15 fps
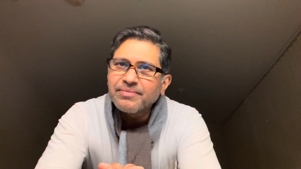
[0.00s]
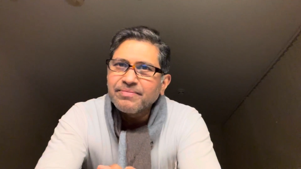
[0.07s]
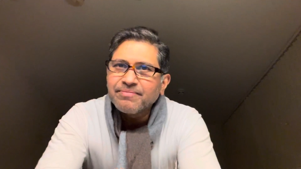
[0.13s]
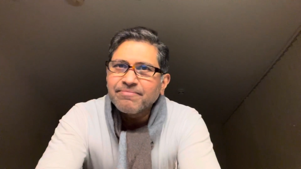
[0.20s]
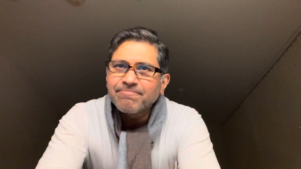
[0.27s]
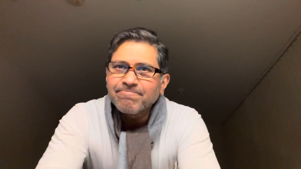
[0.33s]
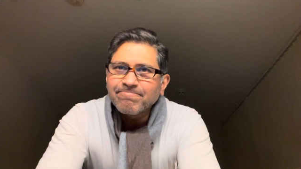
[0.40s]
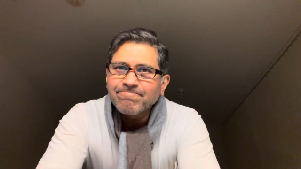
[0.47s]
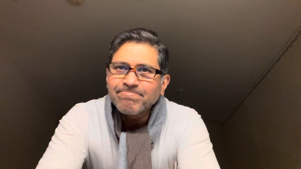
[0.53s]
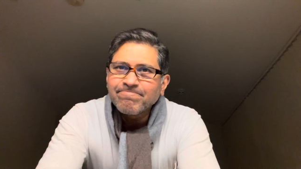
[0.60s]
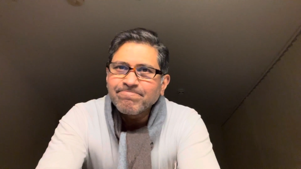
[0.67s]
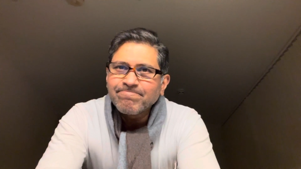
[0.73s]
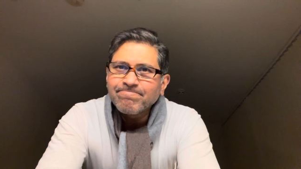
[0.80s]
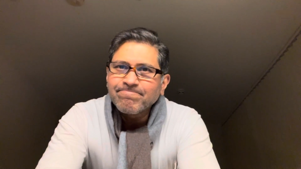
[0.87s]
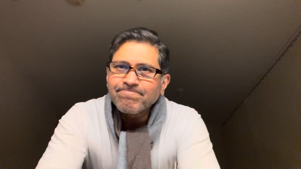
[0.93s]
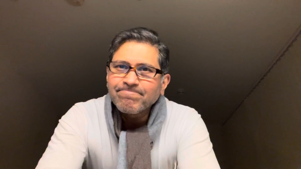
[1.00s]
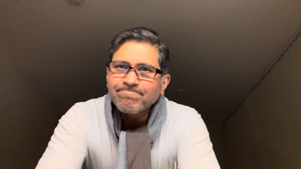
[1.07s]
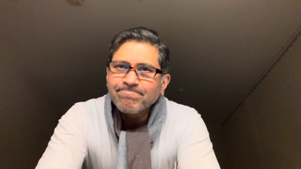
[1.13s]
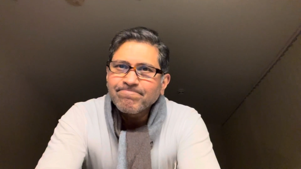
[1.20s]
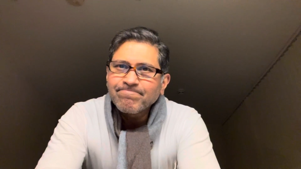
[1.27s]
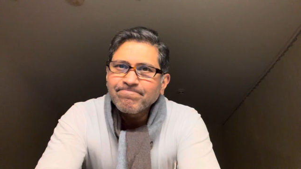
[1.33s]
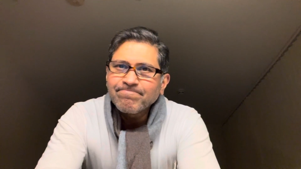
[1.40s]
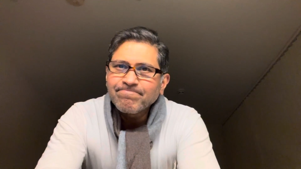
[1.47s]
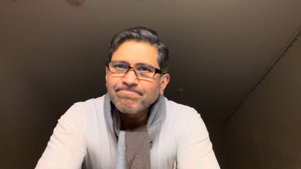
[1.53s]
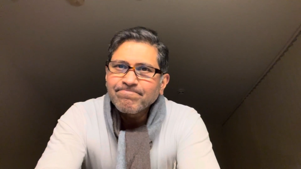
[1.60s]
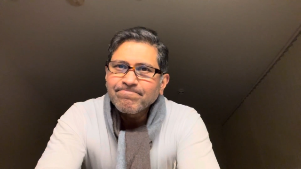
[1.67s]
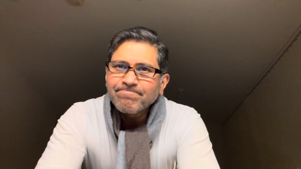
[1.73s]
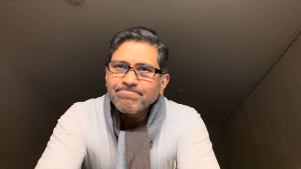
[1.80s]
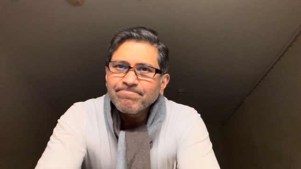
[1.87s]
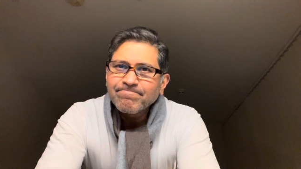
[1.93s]

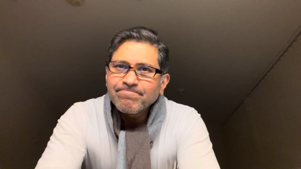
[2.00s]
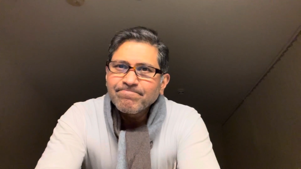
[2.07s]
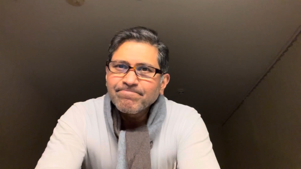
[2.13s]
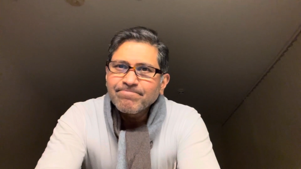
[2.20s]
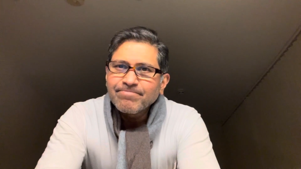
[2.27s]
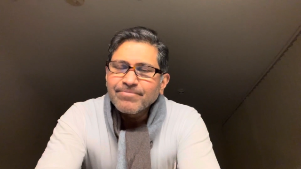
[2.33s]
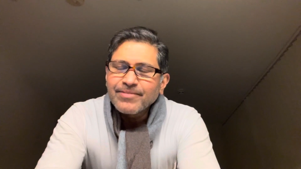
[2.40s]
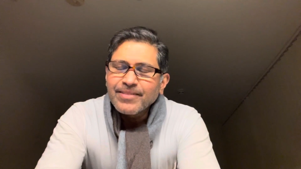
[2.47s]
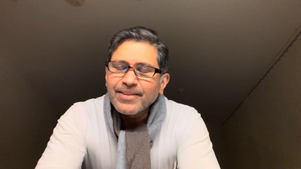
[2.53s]
[no speech]